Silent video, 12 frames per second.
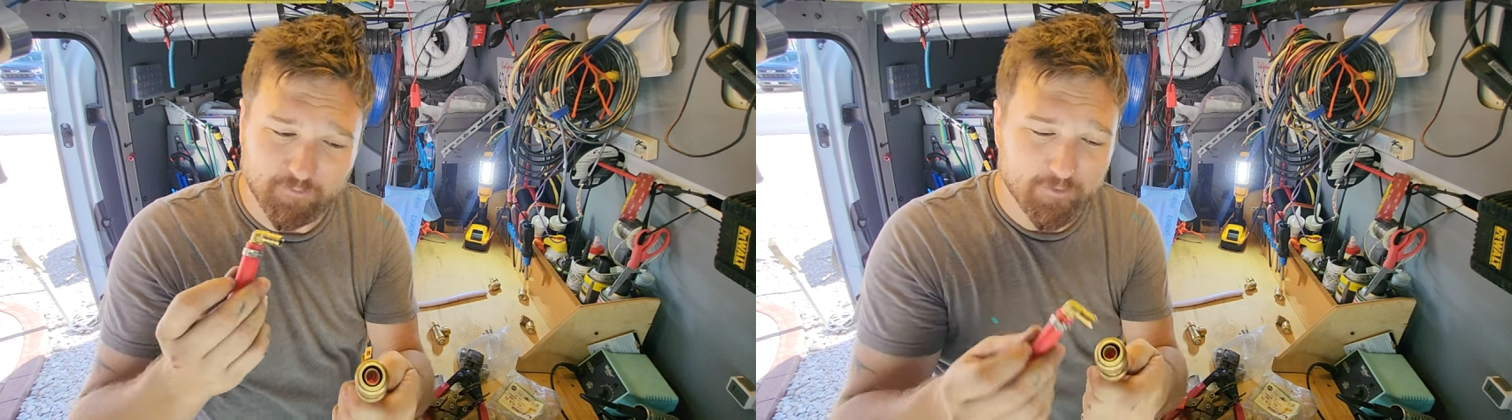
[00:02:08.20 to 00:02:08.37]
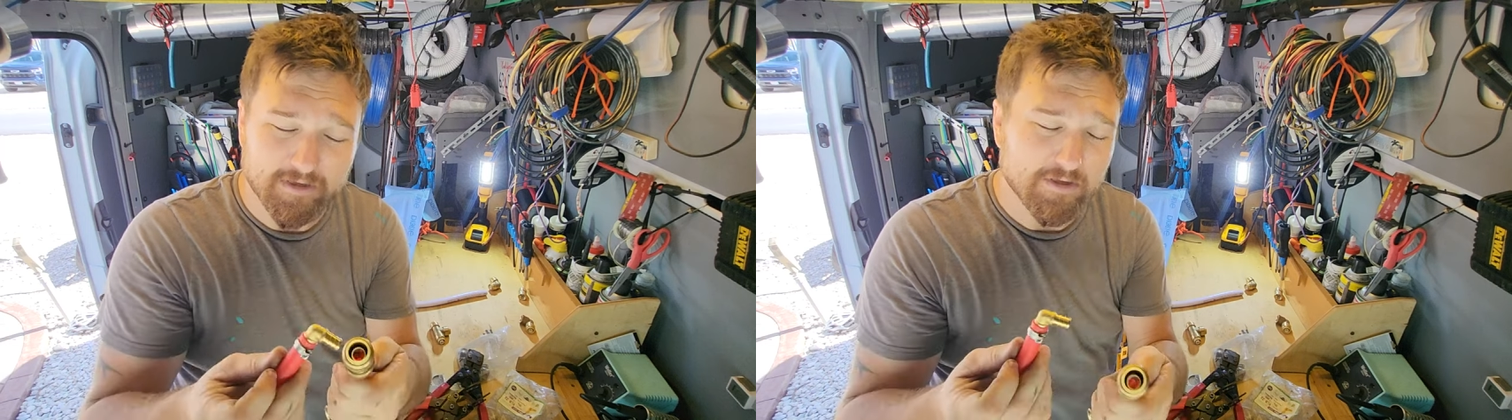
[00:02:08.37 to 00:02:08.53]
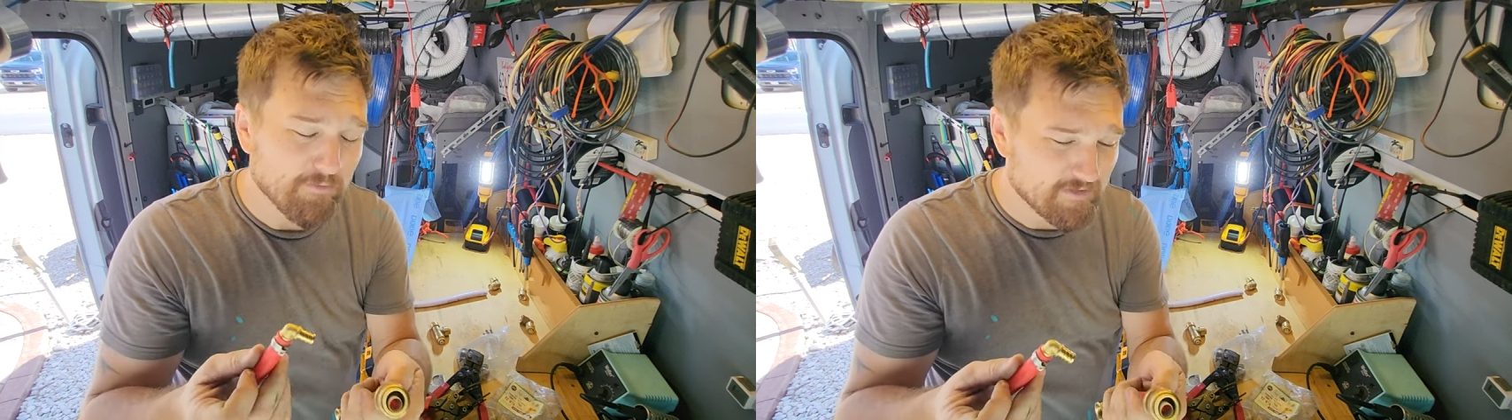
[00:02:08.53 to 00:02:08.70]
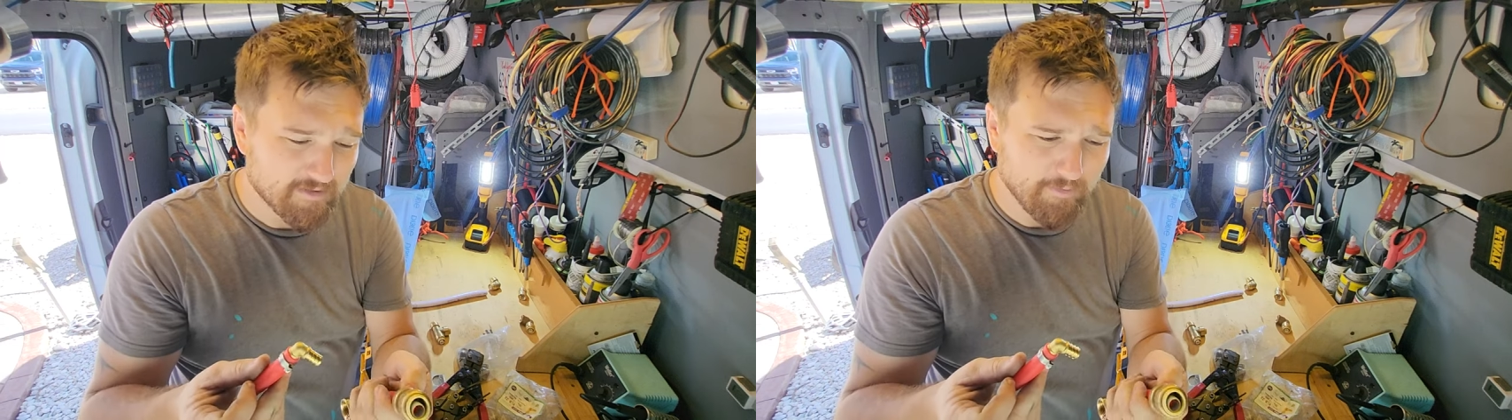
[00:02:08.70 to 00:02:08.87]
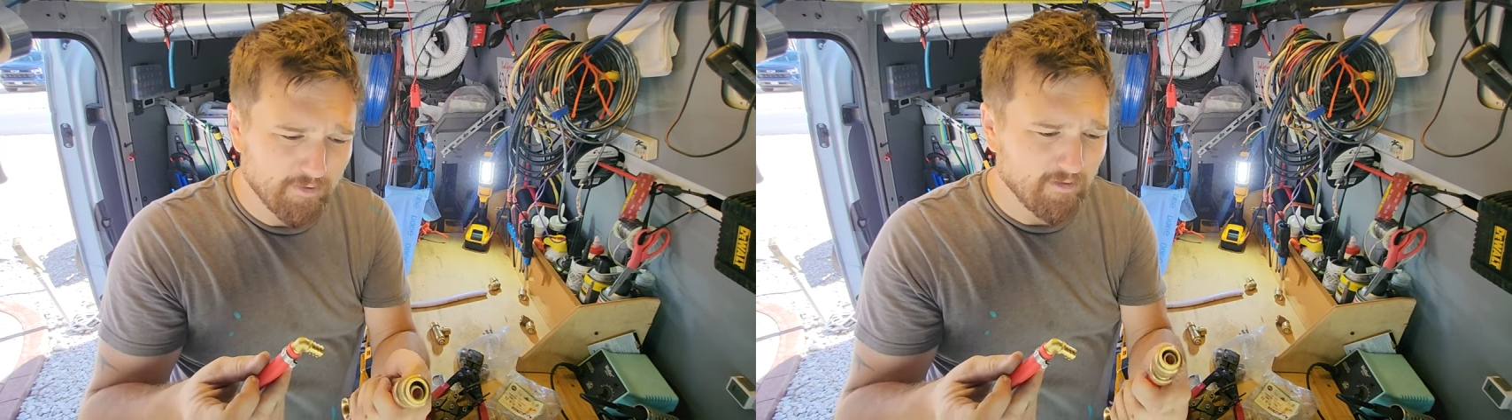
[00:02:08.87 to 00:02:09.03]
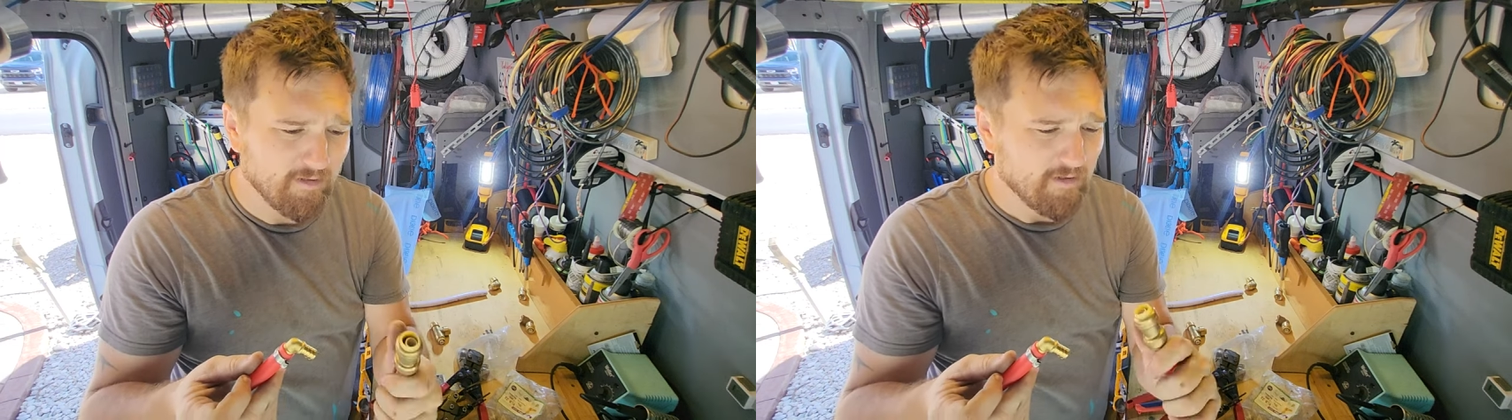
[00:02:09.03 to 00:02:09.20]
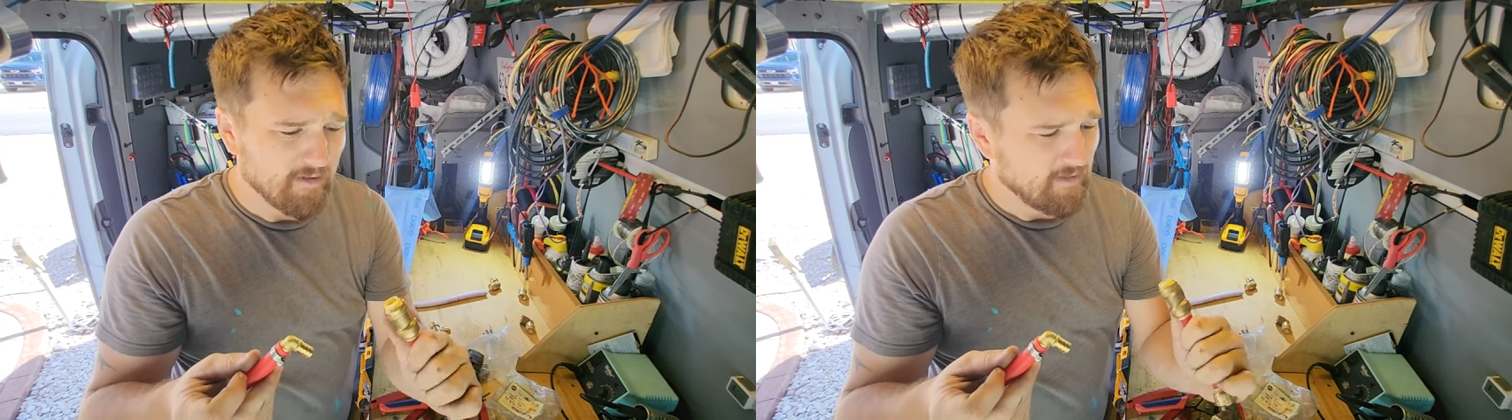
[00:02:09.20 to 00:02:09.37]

reusable,